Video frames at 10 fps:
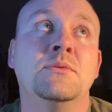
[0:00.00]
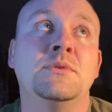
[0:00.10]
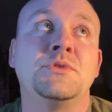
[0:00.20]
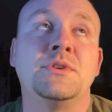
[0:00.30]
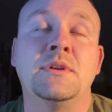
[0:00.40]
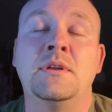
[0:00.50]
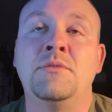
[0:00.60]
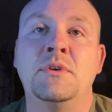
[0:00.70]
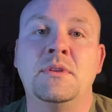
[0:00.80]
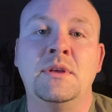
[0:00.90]
which
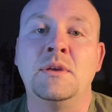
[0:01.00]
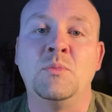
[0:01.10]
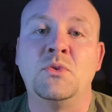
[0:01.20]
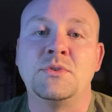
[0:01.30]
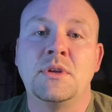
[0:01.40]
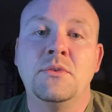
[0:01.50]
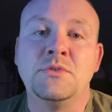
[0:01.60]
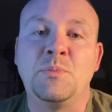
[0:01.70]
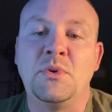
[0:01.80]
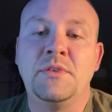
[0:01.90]
everything in Morse code
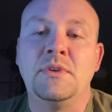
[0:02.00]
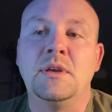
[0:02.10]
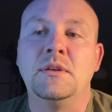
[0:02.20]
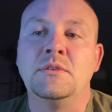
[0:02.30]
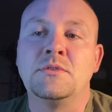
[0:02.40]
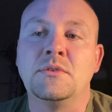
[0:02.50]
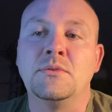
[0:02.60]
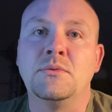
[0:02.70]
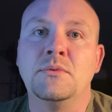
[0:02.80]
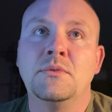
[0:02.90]
is abbreviated,
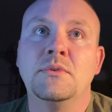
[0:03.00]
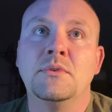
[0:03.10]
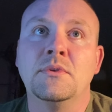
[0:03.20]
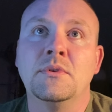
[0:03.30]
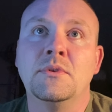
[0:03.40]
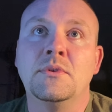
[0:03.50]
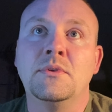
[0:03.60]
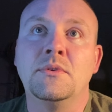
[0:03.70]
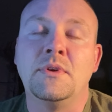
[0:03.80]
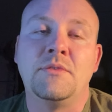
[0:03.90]
so
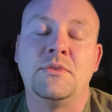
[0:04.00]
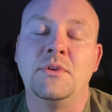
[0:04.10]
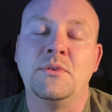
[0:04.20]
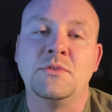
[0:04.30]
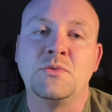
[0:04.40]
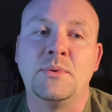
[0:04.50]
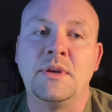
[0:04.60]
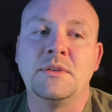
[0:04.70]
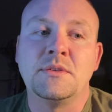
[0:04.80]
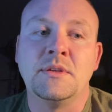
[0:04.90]
good afternoon is what
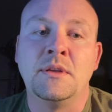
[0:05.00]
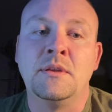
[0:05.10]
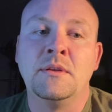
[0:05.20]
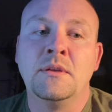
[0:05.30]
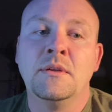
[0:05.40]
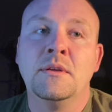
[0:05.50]
I send,